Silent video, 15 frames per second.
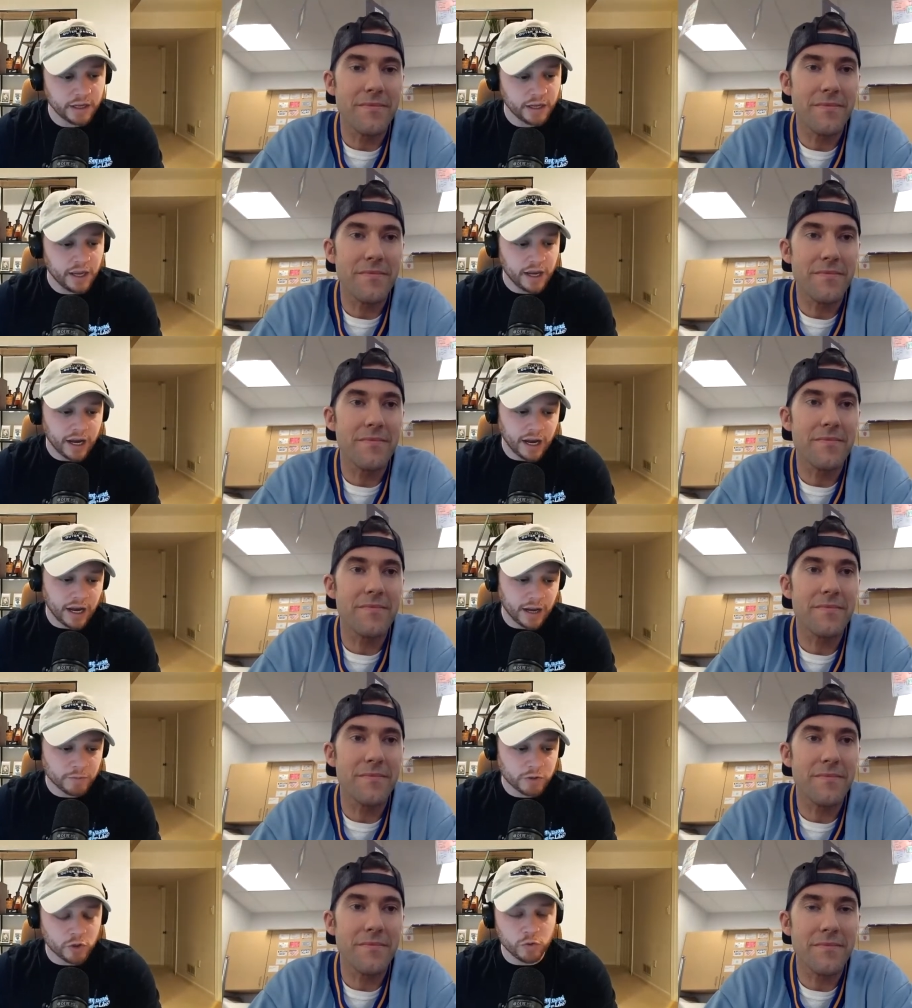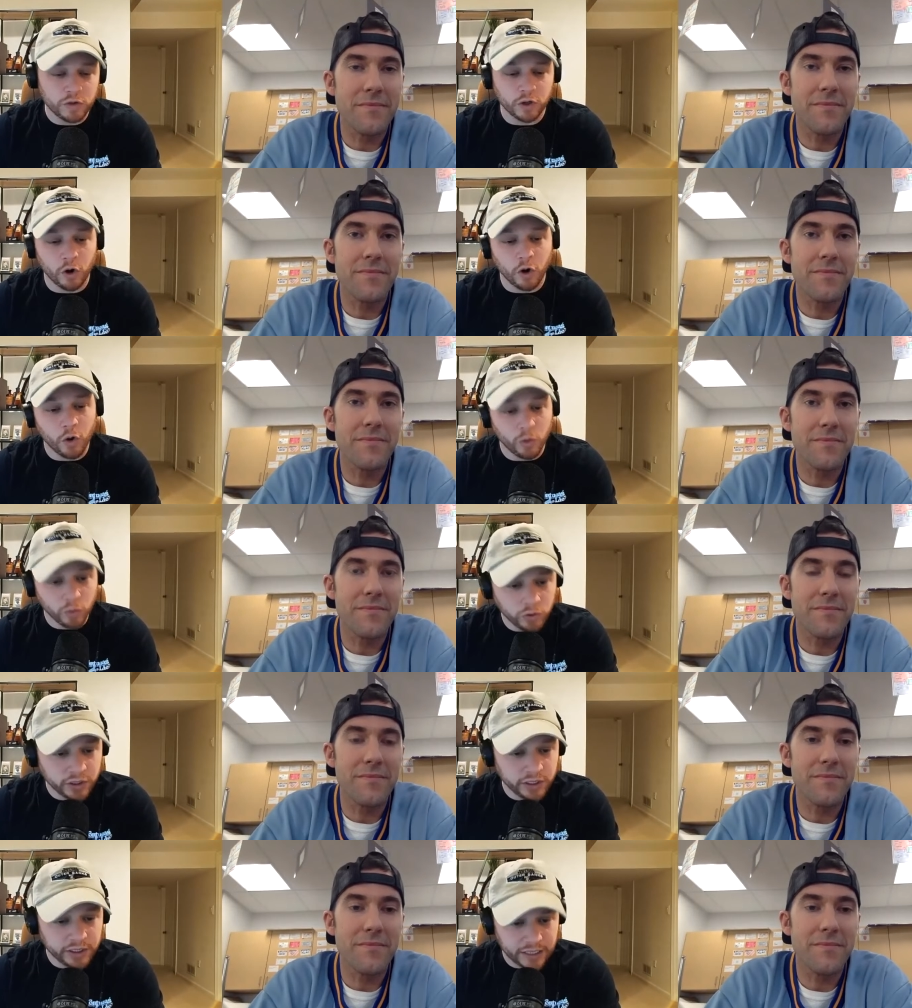Speaker 1: Um, so you can only
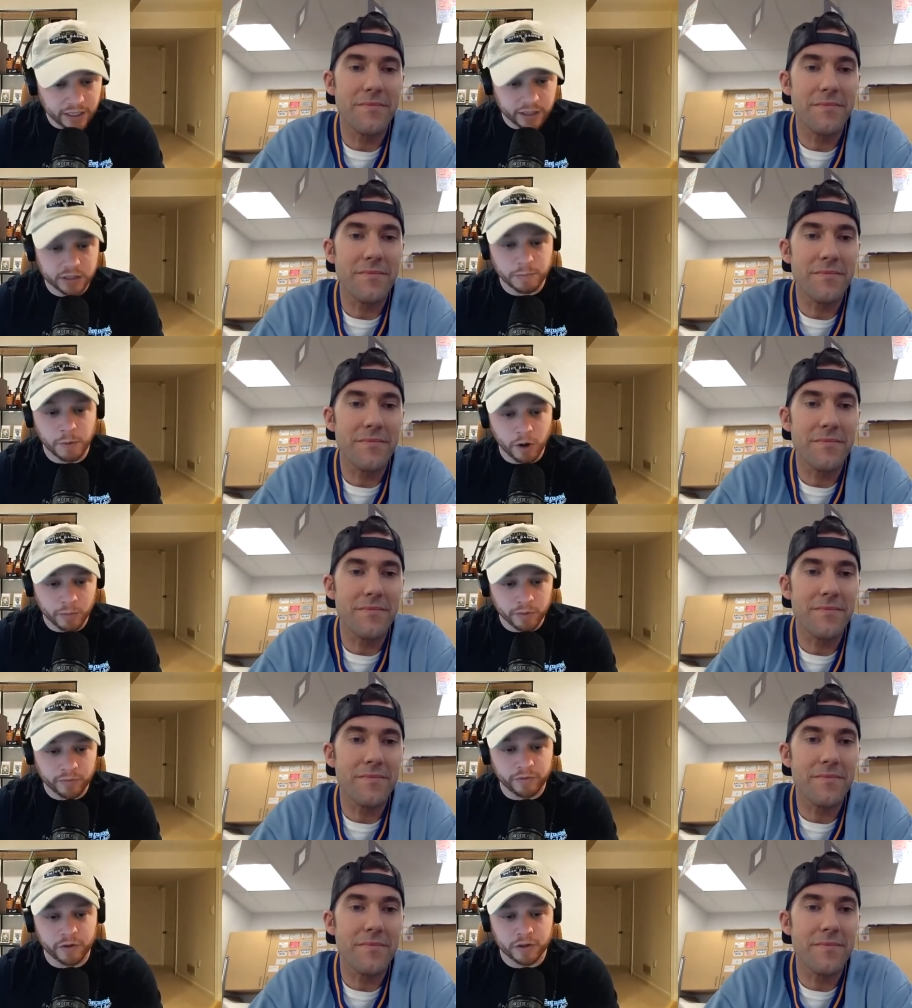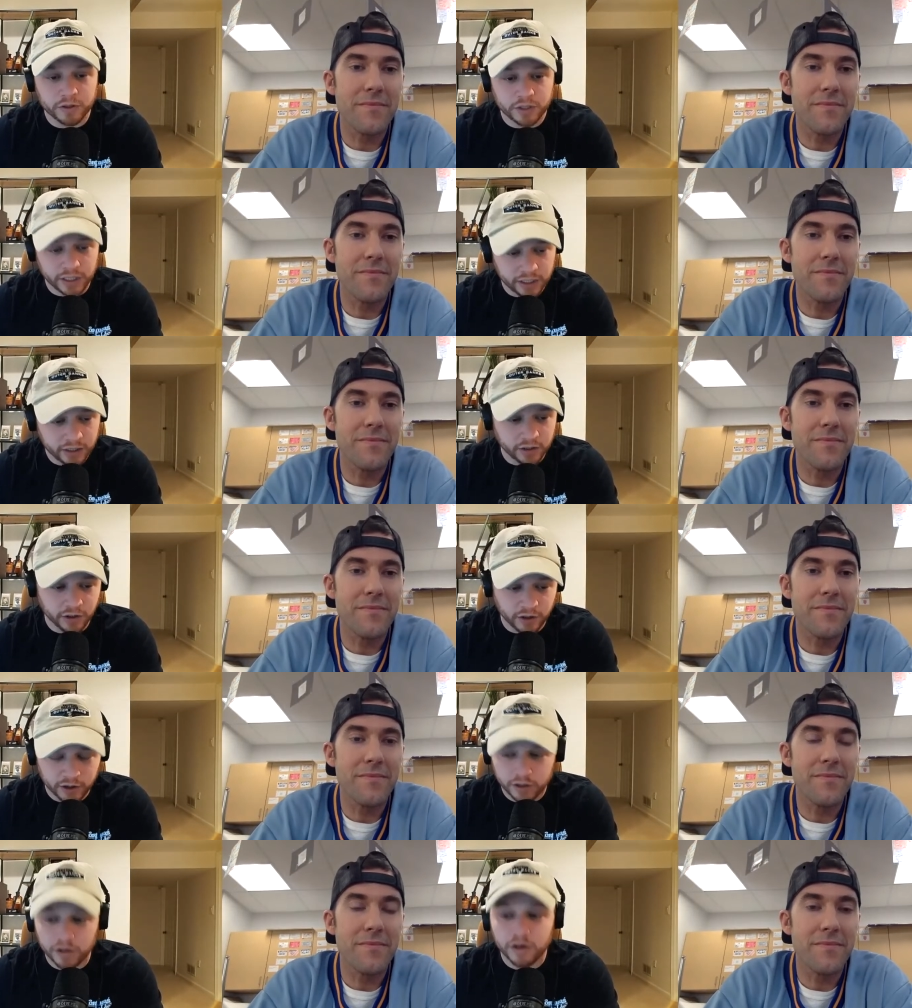get his Bowman first in an
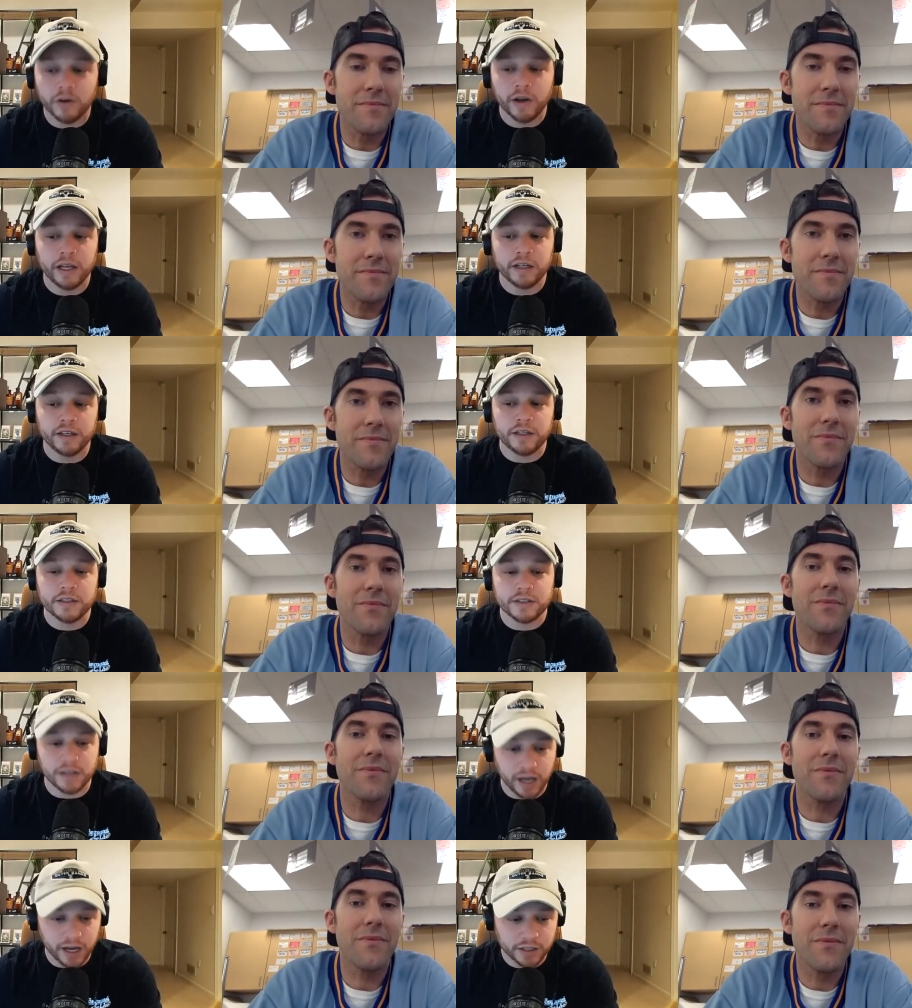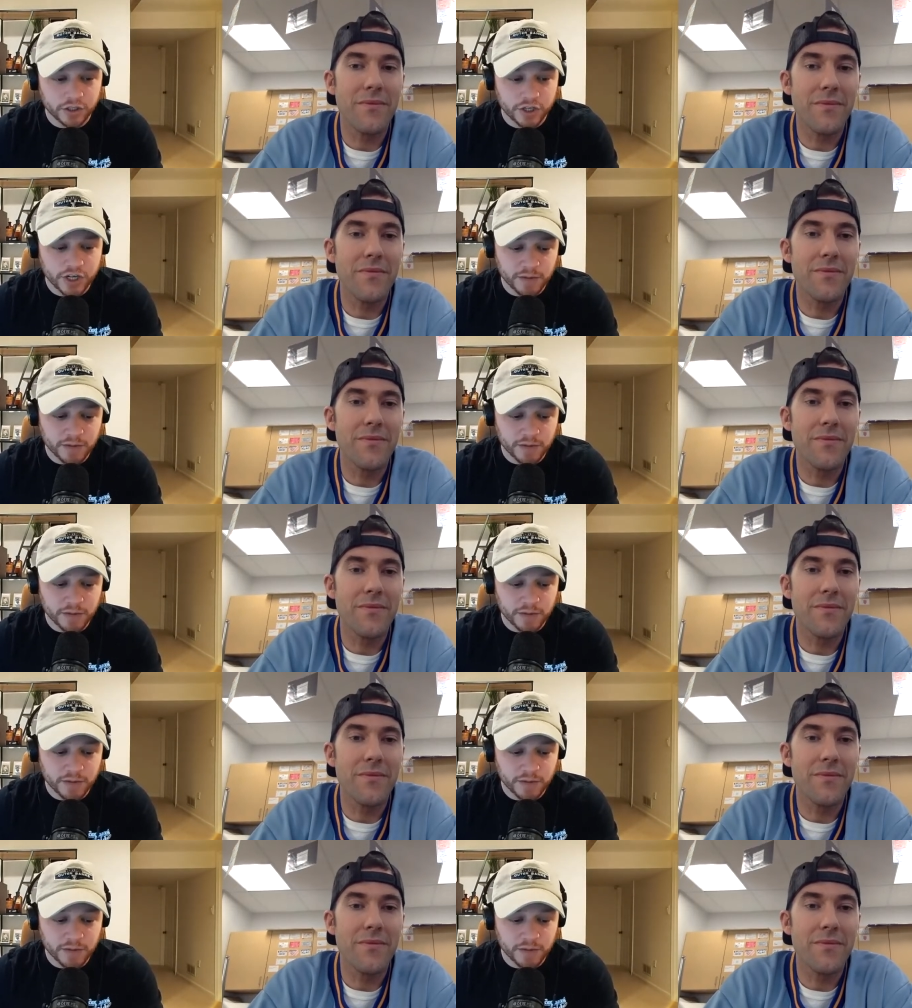auto, and it is not cheap.